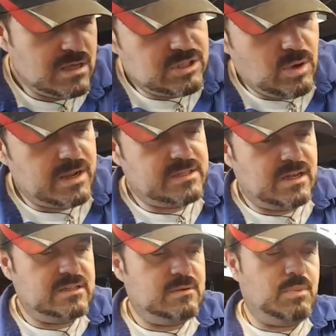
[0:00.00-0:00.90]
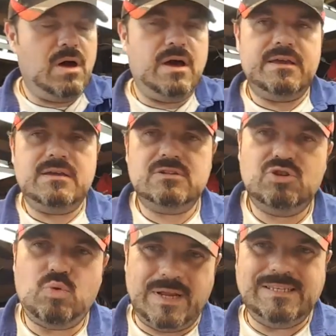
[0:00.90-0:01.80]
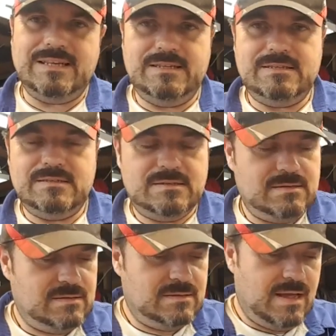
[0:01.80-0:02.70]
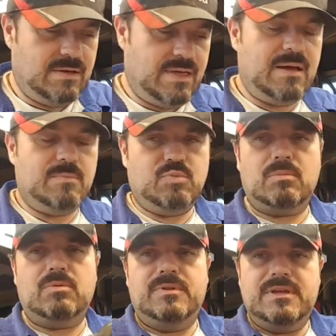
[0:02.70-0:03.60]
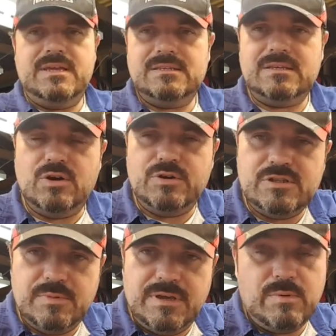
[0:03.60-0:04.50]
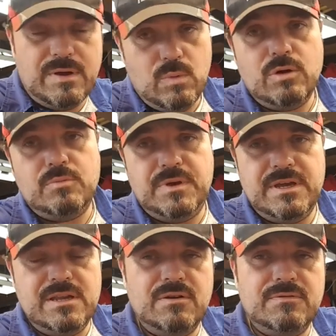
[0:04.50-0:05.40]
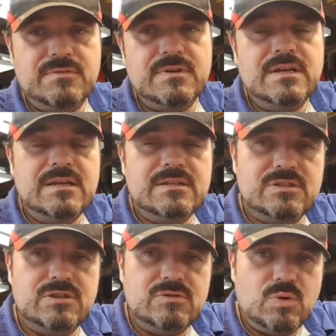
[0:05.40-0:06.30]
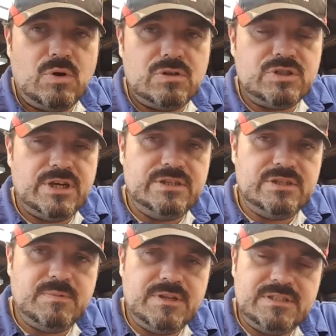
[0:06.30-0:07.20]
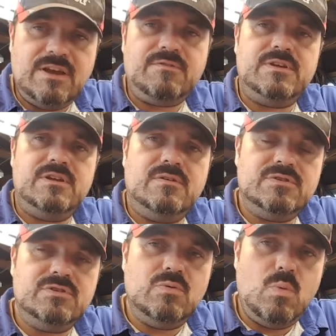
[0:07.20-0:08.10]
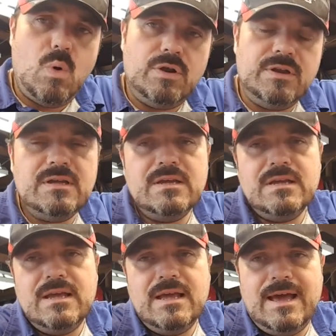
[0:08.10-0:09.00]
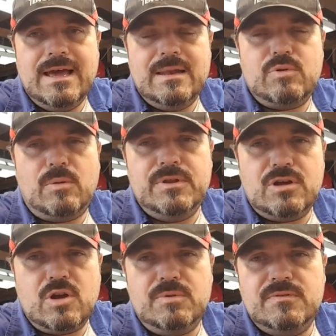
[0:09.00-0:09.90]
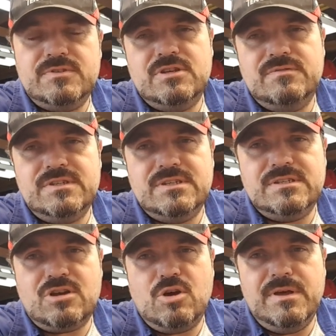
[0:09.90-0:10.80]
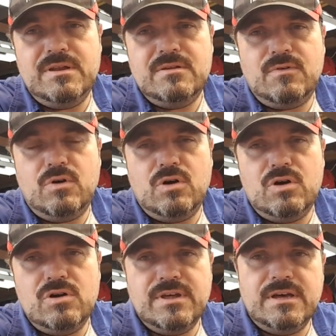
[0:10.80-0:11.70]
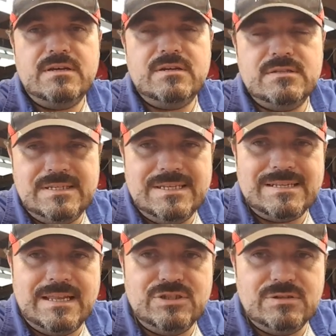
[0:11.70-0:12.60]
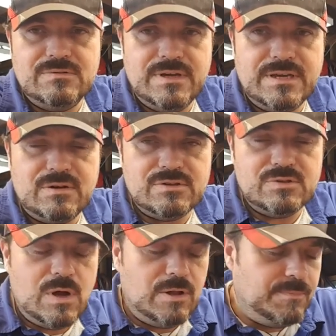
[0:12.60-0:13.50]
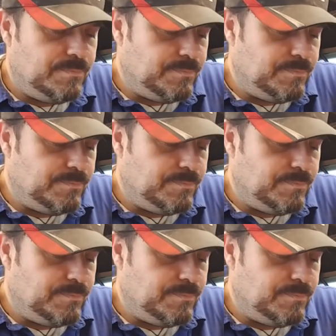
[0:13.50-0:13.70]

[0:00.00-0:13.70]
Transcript: So I decided to buy 20 litres. Now that probably isn't going to be, well, it won't be enough to do two oil changes, but it's definitely enough to do one and probably a couple of services that come in for other diesel engine vehicles as well.